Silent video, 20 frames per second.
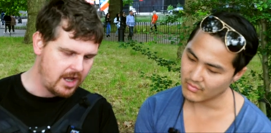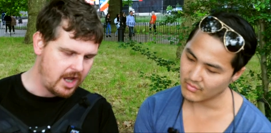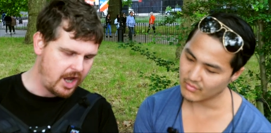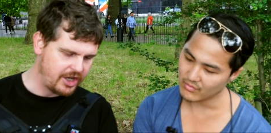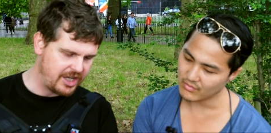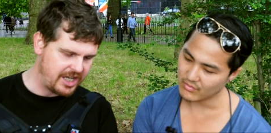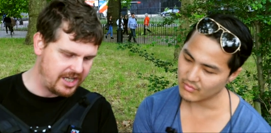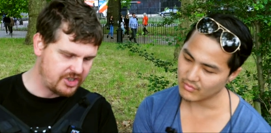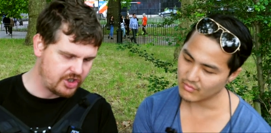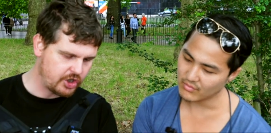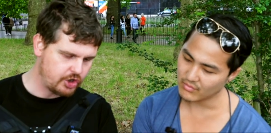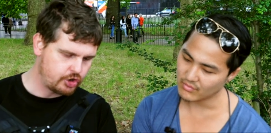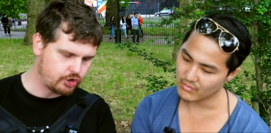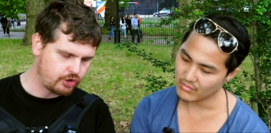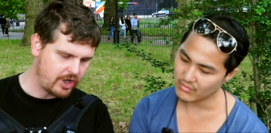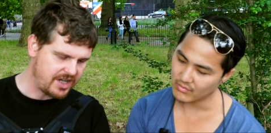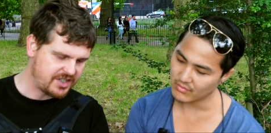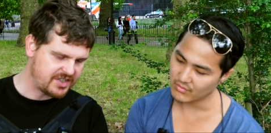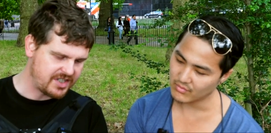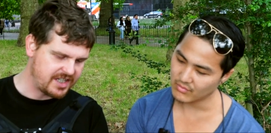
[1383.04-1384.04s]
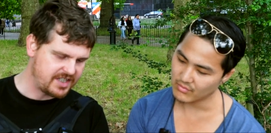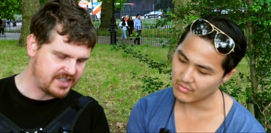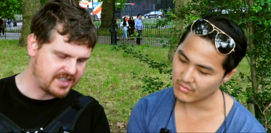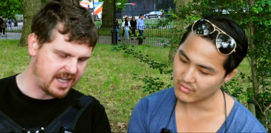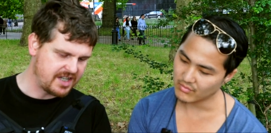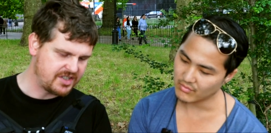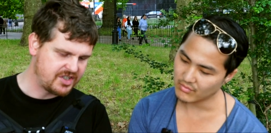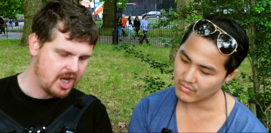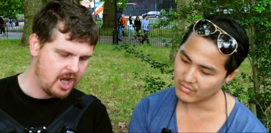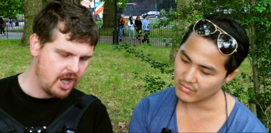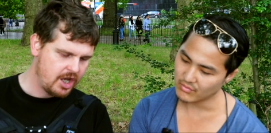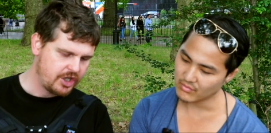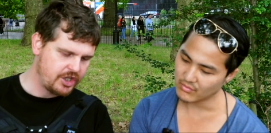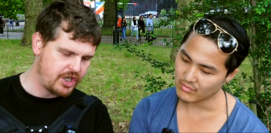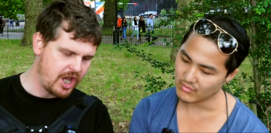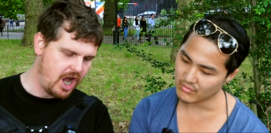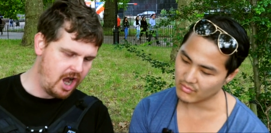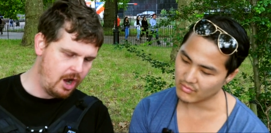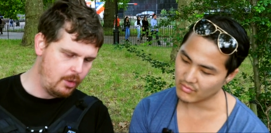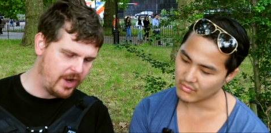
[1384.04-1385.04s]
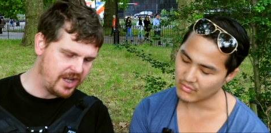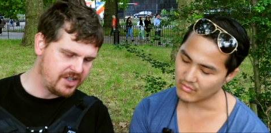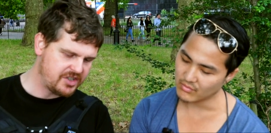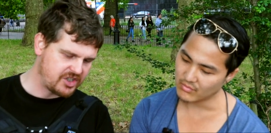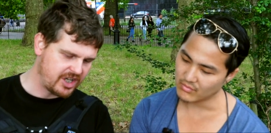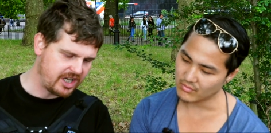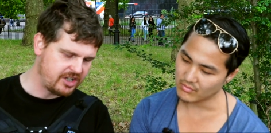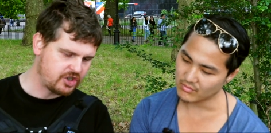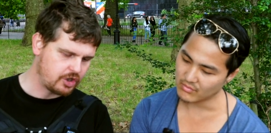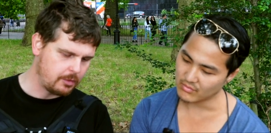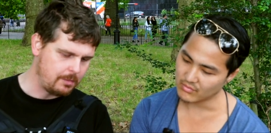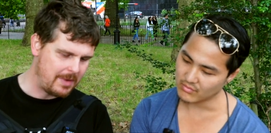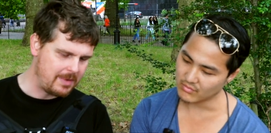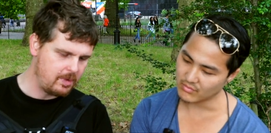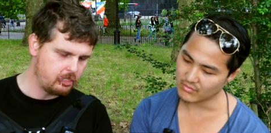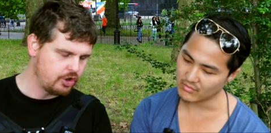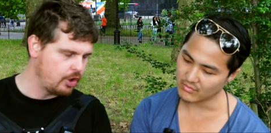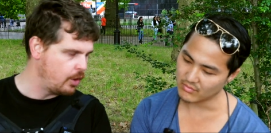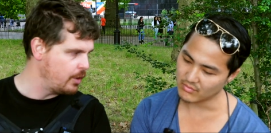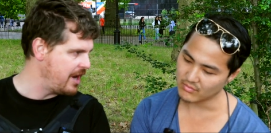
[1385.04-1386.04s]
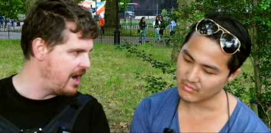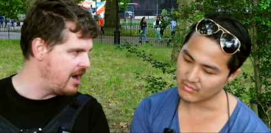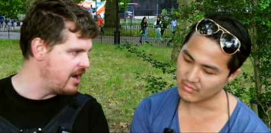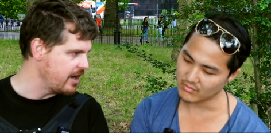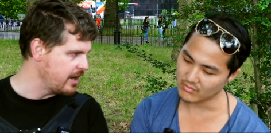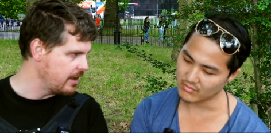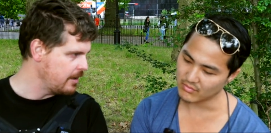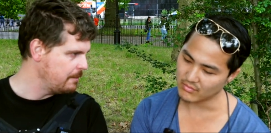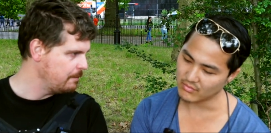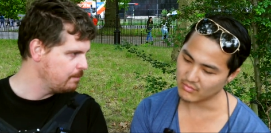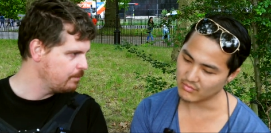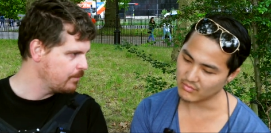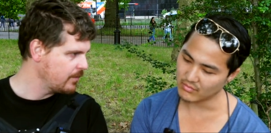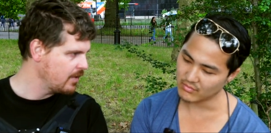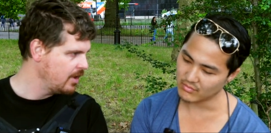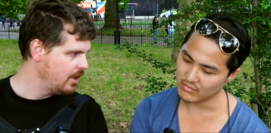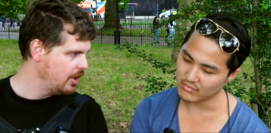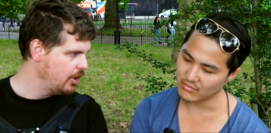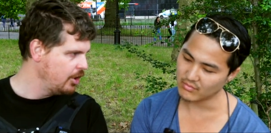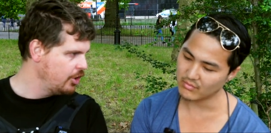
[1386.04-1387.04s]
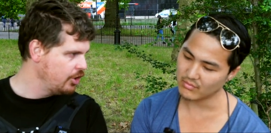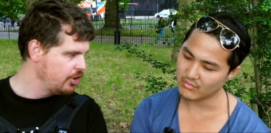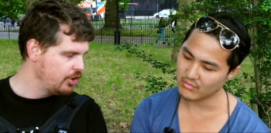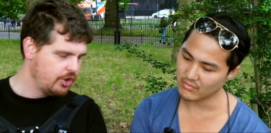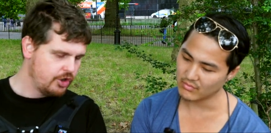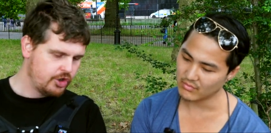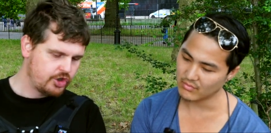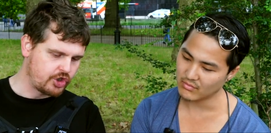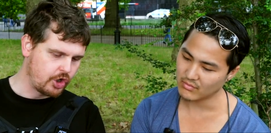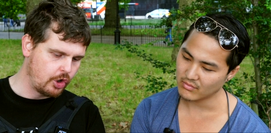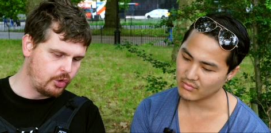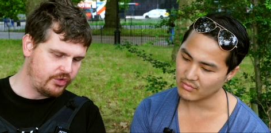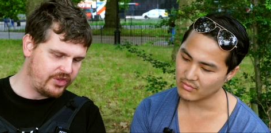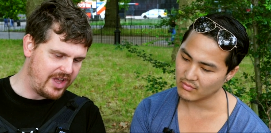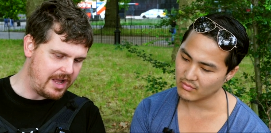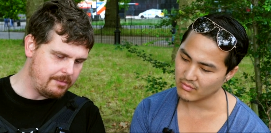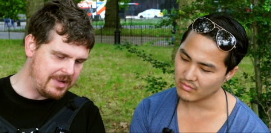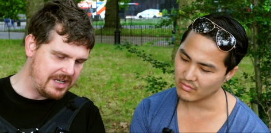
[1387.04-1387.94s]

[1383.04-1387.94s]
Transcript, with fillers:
Speaker 1: and he's addressed, he says, Yahweh says to my Adonai. So that